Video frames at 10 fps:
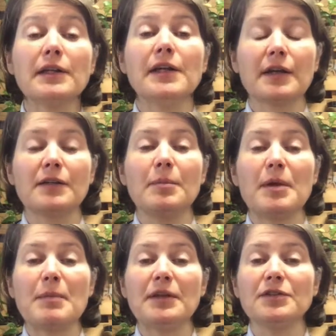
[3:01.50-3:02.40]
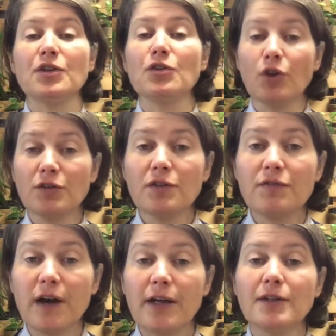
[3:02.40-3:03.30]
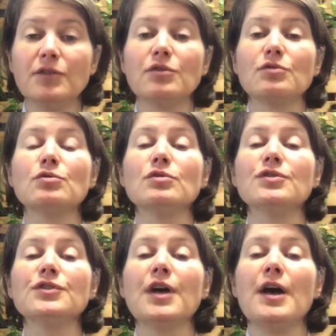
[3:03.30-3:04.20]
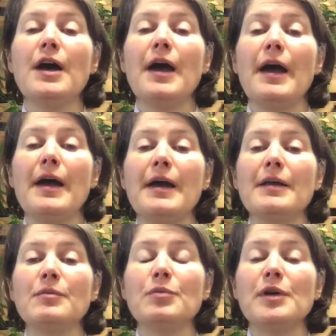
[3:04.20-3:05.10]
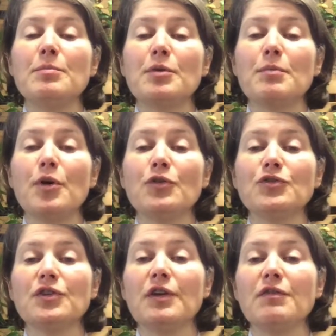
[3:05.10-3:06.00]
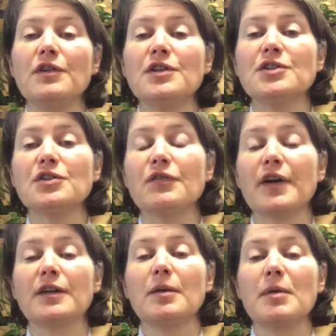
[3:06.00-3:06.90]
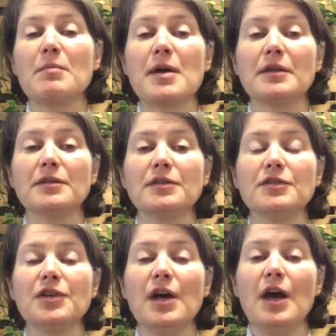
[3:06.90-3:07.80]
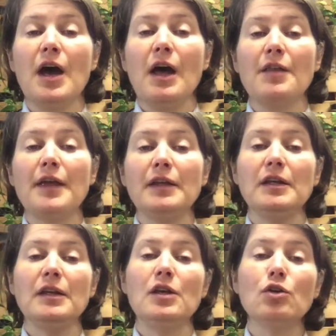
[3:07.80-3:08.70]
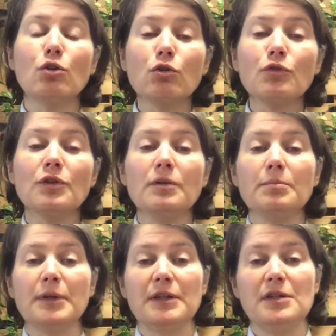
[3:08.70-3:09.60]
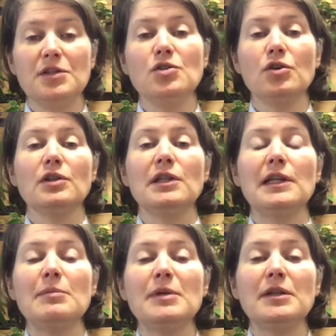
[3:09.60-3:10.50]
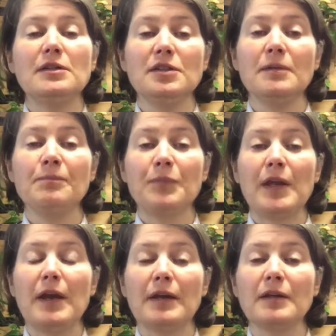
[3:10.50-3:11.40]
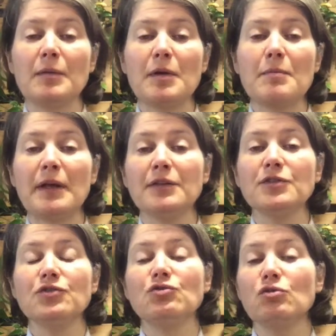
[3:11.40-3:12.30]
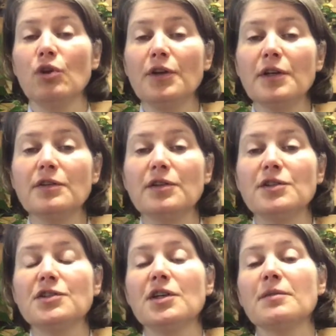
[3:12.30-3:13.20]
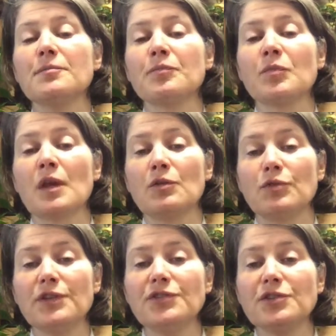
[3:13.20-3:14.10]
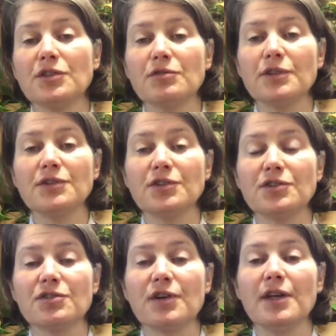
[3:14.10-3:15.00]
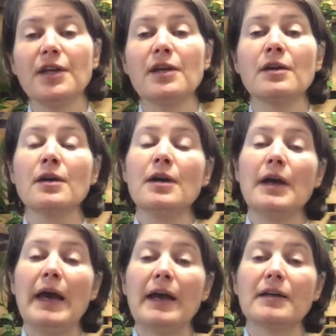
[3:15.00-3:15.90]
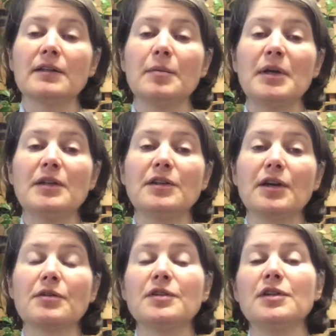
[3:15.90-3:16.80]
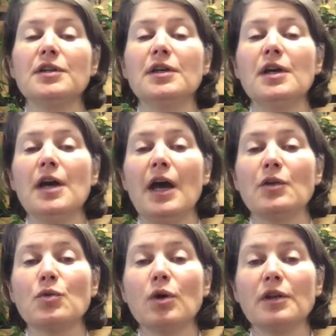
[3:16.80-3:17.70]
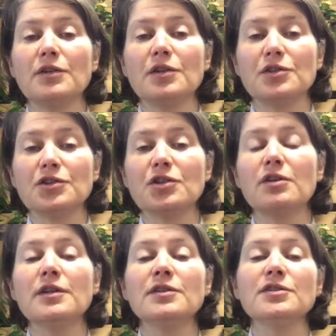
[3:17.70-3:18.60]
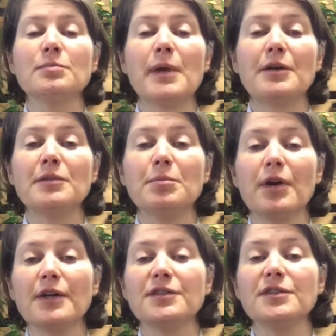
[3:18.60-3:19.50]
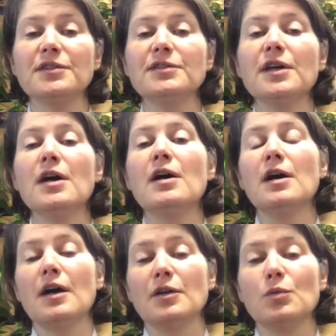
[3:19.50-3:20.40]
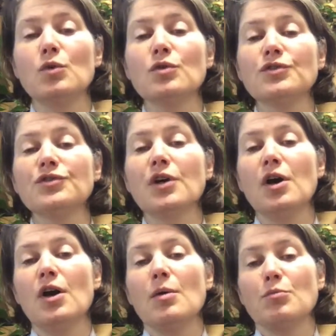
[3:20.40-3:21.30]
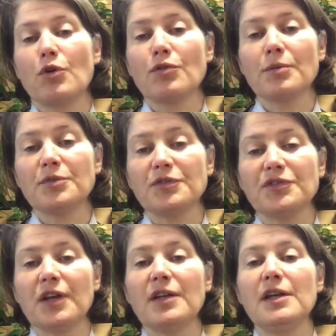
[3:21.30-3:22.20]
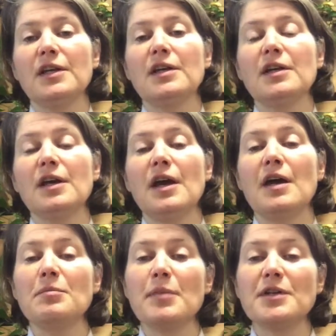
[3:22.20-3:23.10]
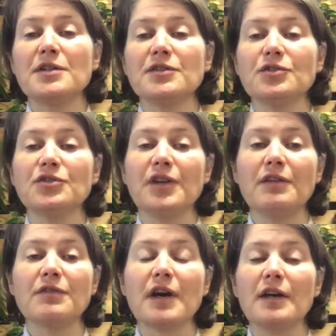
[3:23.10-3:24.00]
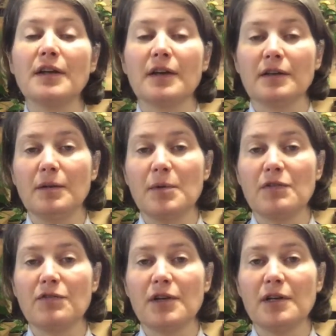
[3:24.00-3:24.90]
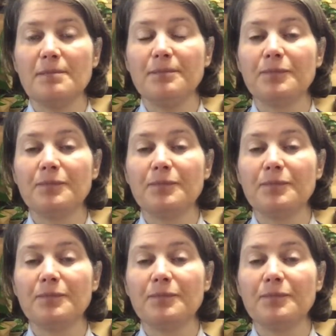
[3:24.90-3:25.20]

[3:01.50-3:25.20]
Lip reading: the academic matters are not defined in the rules, and we proposed a definition of academic matters that included but did not limit academic matters to learning and teaching, research and research training, academic integrity and quality assurance, merit prizes and awards, programs of study, and measures to safeguard academic freedom.